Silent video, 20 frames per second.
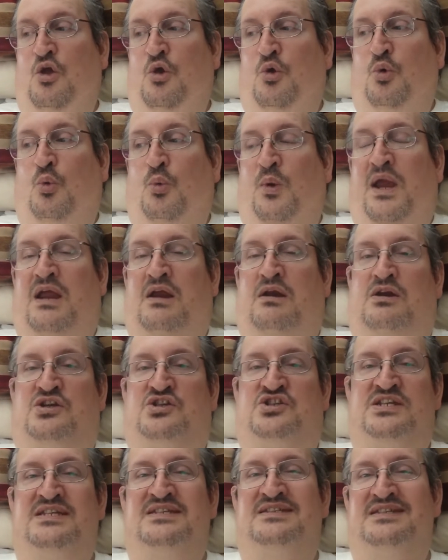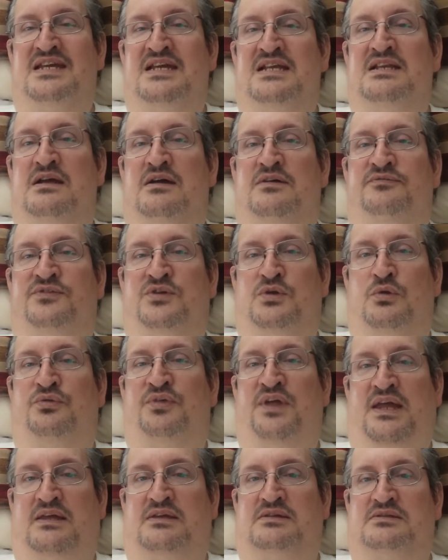where she said a few
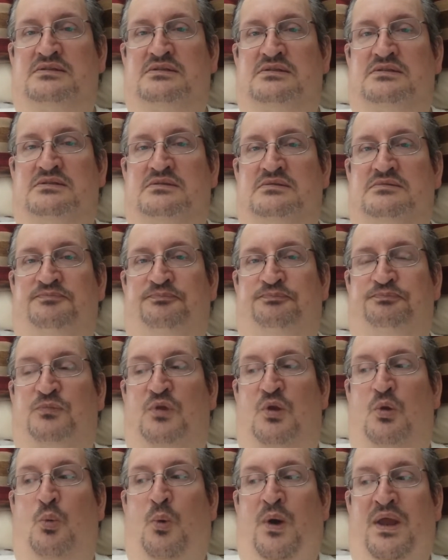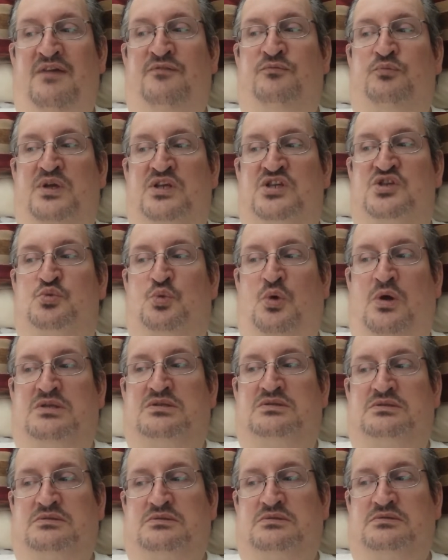things, one of which
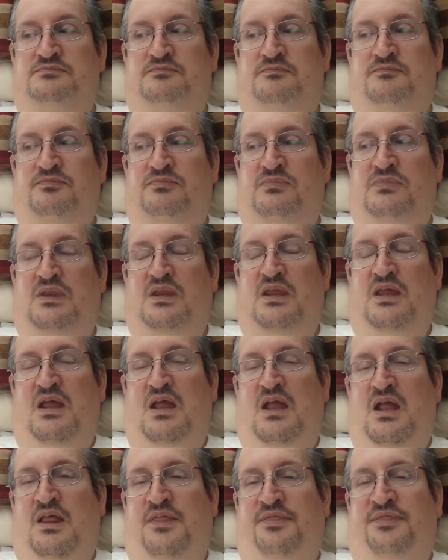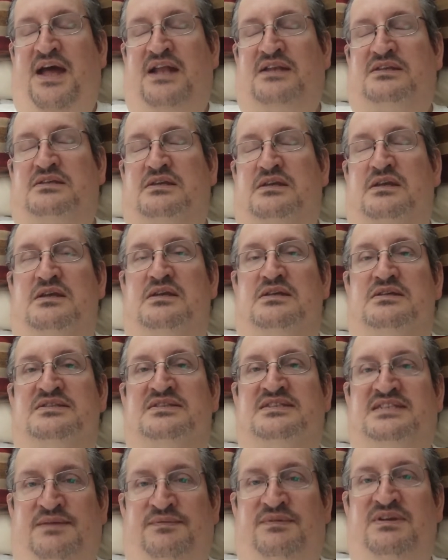was that
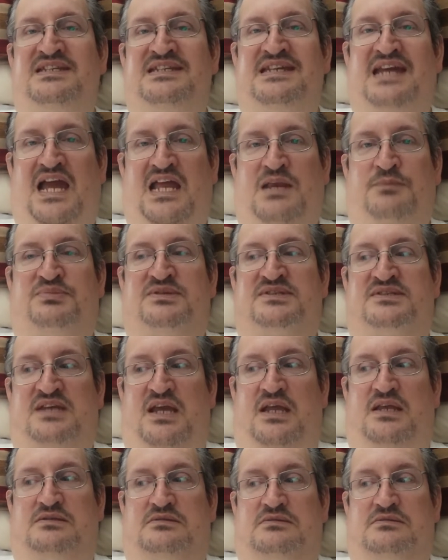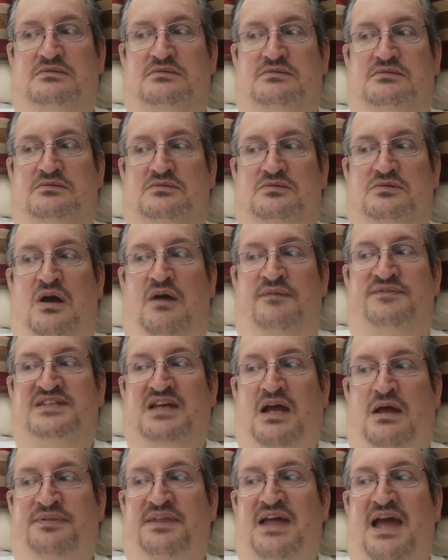78% of
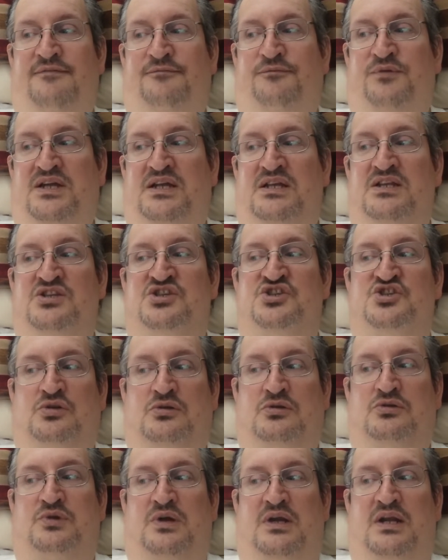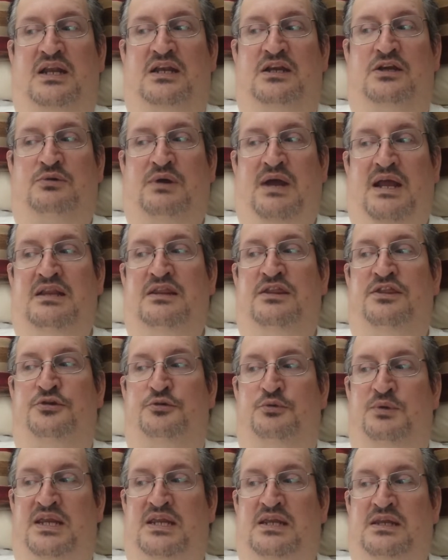South African children in grade
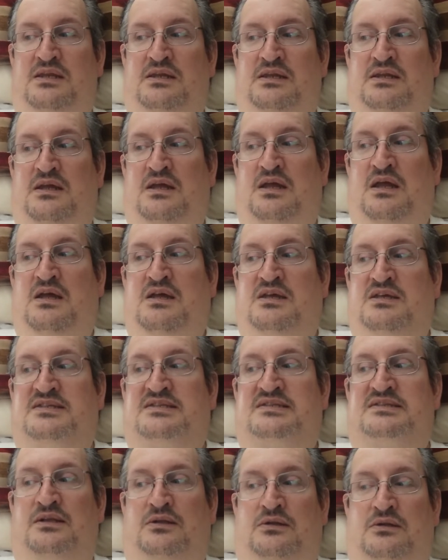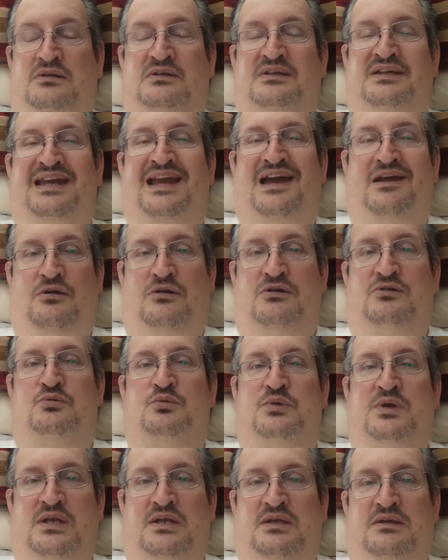3 still cannot
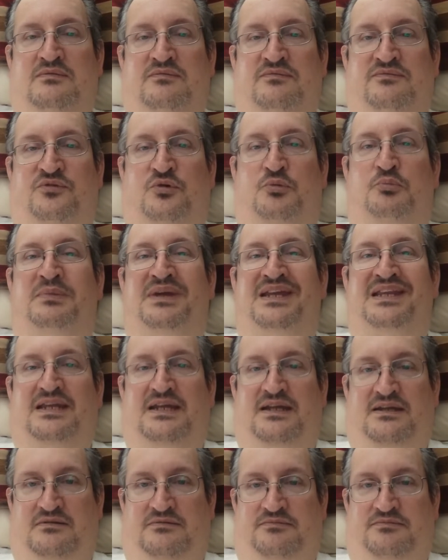read for meaning.